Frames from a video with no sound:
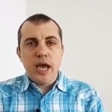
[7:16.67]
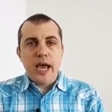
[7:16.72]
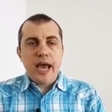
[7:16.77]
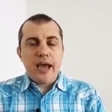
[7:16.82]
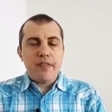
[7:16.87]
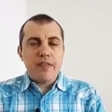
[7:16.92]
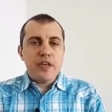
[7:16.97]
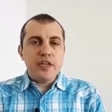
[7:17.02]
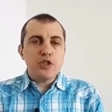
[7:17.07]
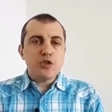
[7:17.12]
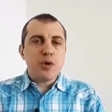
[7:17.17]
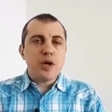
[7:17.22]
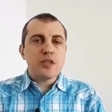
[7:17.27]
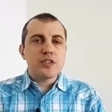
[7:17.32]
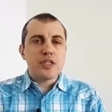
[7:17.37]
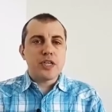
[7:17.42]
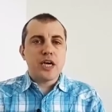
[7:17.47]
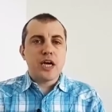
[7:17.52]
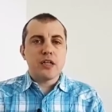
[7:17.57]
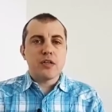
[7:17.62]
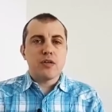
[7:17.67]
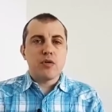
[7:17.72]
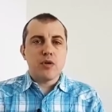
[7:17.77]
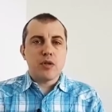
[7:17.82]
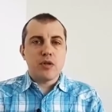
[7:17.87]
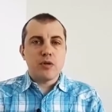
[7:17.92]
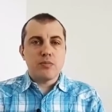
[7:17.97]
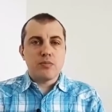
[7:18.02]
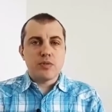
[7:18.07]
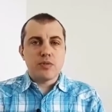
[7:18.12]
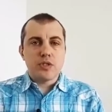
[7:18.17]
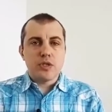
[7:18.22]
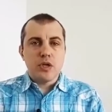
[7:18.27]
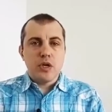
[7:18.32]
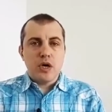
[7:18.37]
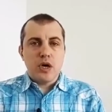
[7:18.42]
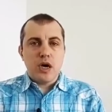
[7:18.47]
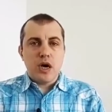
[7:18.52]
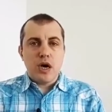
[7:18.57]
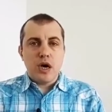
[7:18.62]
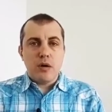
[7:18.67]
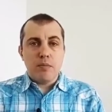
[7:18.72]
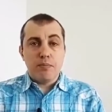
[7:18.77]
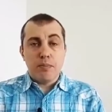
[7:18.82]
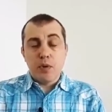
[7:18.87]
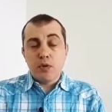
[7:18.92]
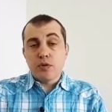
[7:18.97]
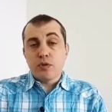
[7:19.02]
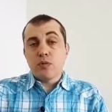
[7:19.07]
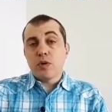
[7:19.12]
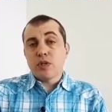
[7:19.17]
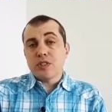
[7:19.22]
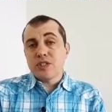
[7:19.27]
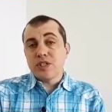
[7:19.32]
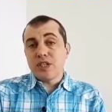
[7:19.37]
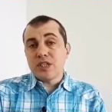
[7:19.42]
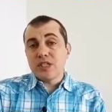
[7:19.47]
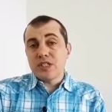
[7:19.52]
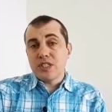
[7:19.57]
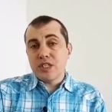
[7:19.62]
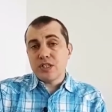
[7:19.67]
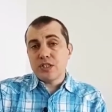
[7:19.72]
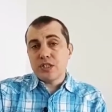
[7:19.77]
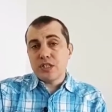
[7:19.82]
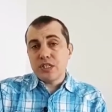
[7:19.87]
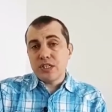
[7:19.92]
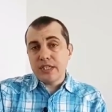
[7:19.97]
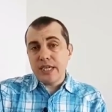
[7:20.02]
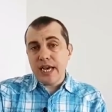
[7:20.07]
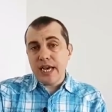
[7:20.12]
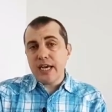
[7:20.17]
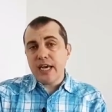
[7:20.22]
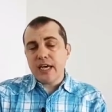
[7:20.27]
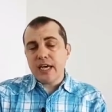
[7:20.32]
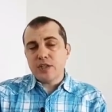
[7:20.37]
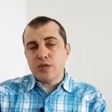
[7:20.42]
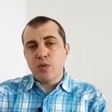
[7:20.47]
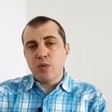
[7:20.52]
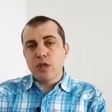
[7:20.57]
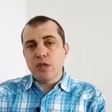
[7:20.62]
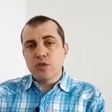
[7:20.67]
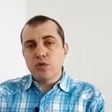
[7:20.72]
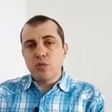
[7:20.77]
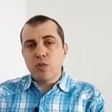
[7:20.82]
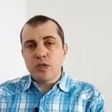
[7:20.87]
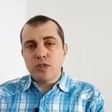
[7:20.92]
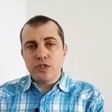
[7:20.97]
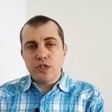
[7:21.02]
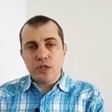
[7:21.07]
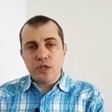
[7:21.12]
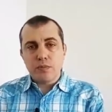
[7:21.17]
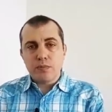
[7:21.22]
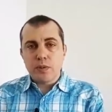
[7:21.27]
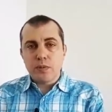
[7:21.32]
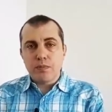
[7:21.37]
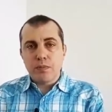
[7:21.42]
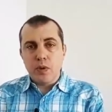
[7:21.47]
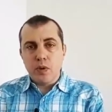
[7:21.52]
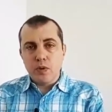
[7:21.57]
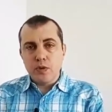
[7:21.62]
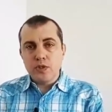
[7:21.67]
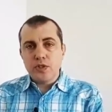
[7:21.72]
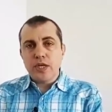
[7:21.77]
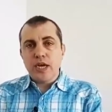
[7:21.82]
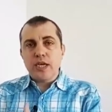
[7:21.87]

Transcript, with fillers: and these routing algorithms uh, both the ones that exist today, as well as ones that are proposed,